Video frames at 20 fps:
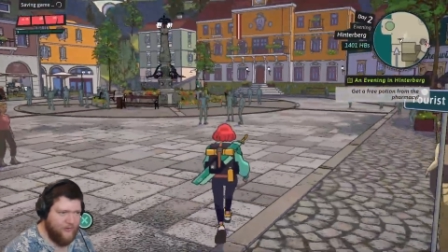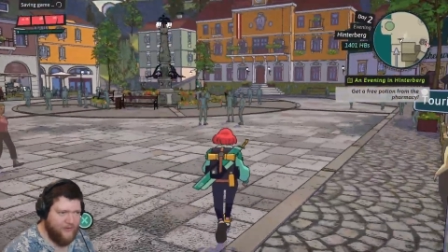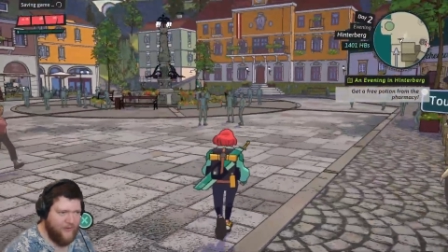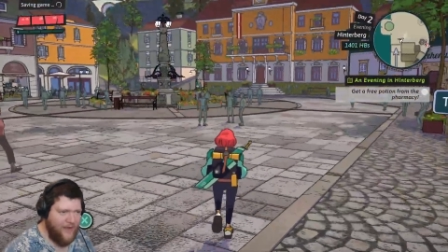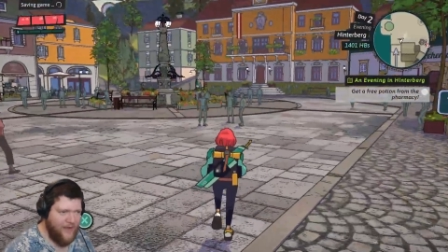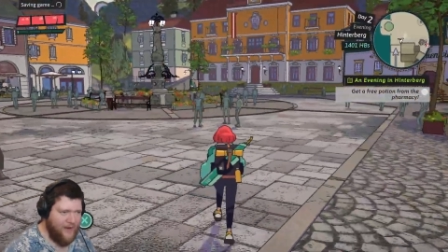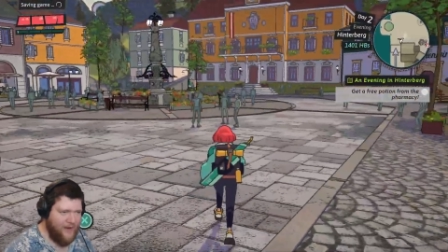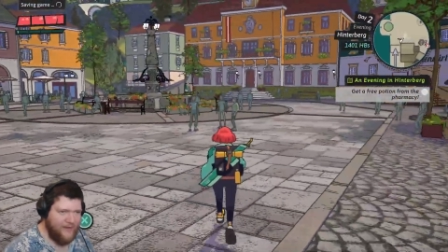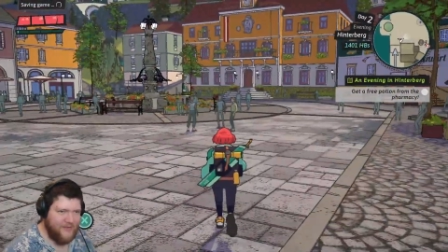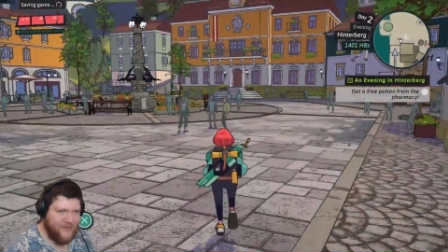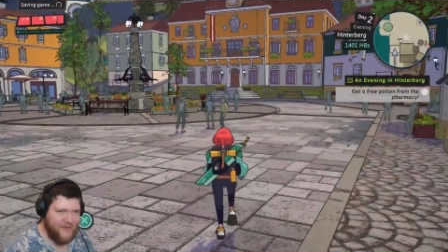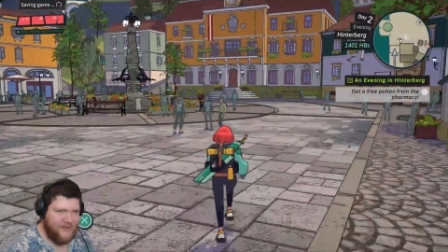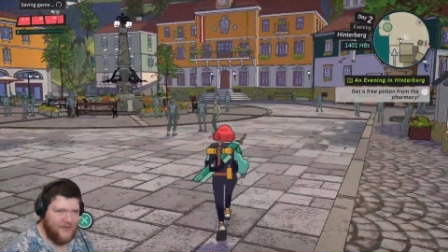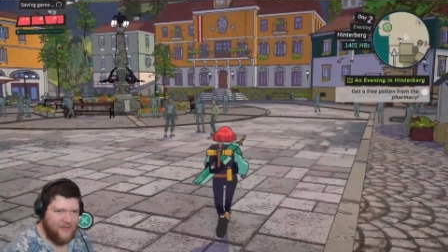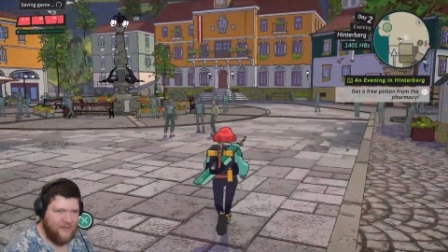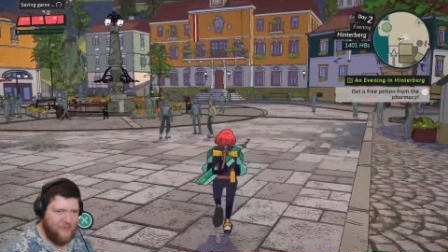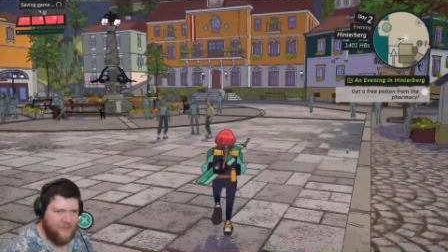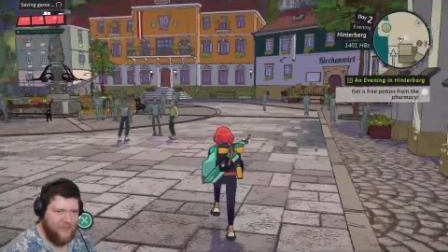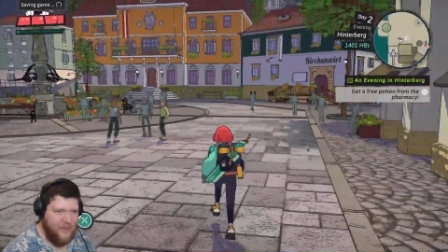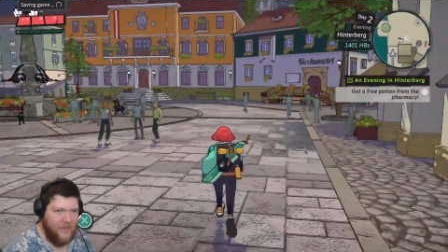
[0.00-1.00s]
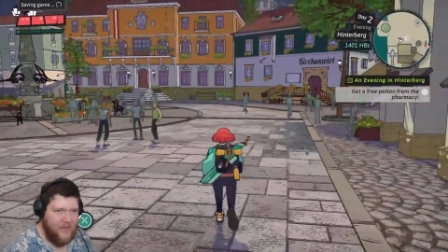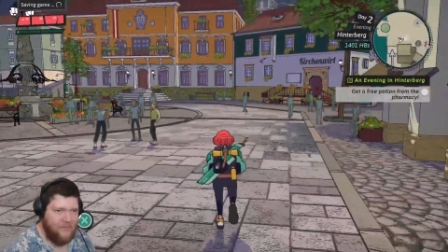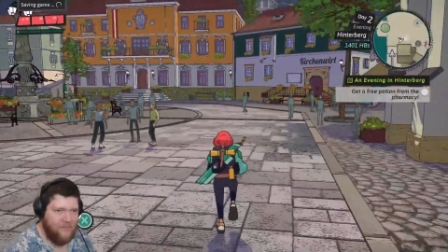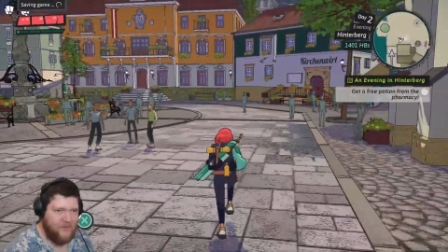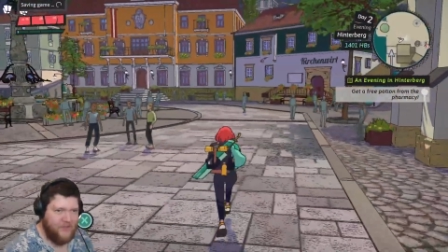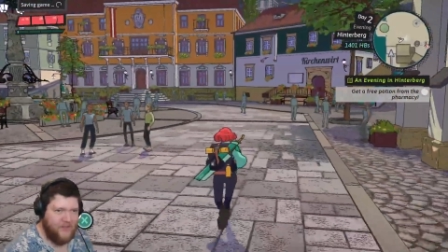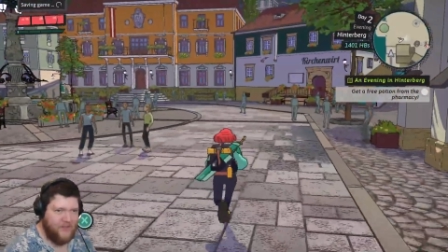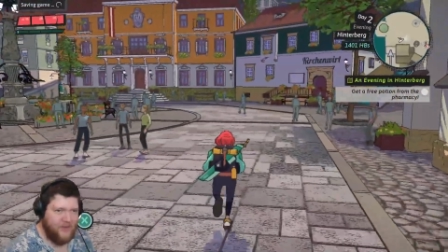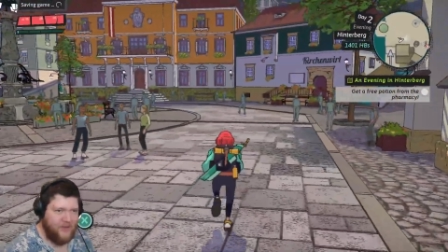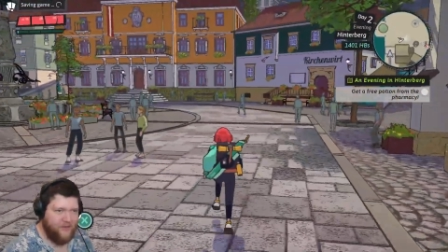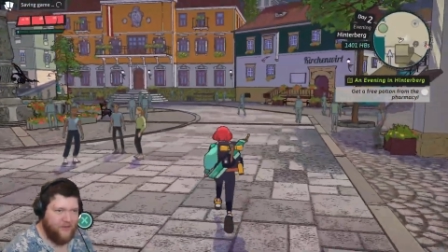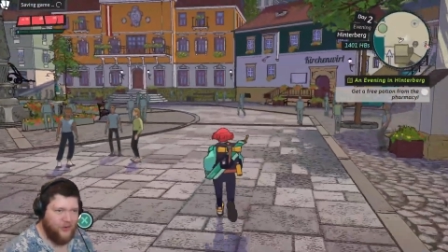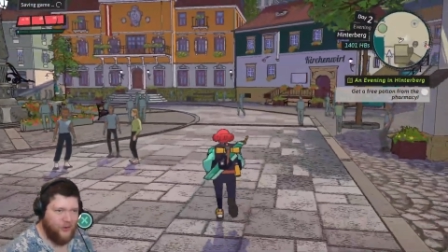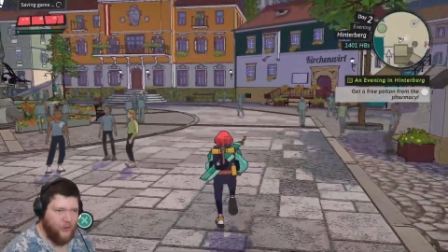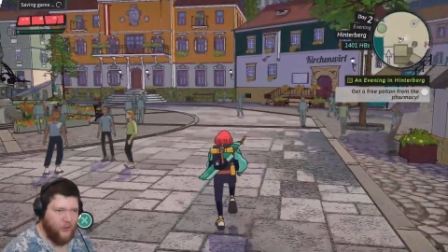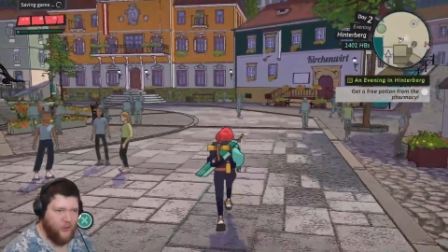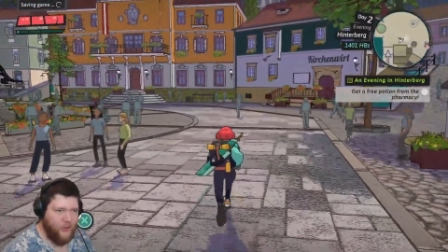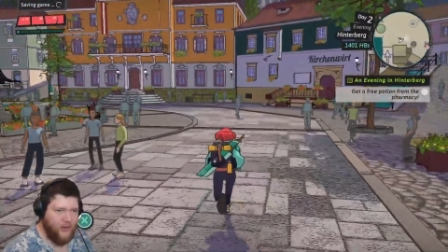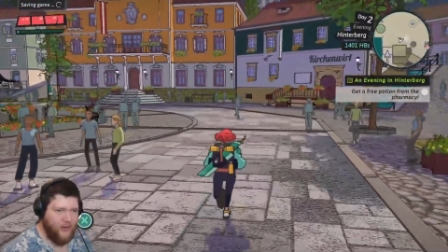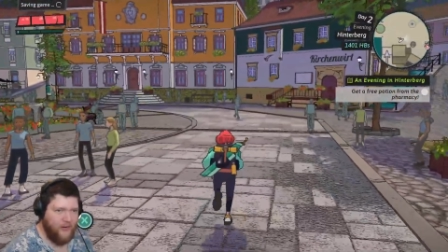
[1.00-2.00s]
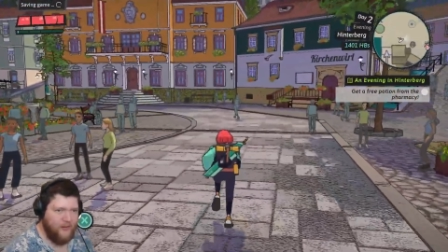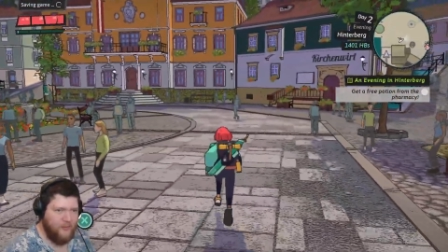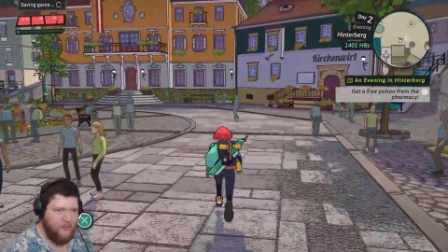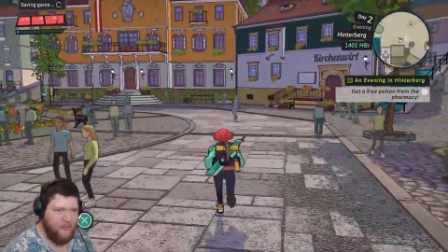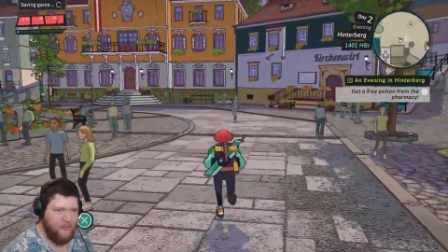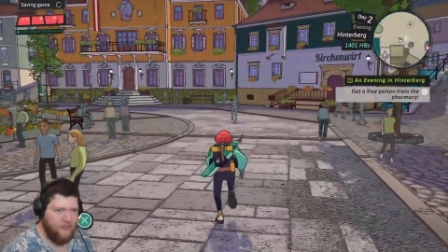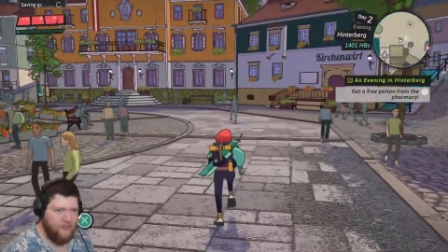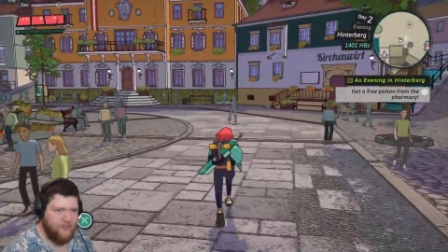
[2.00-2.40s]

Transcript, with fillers: fellas. Peeps, if you will.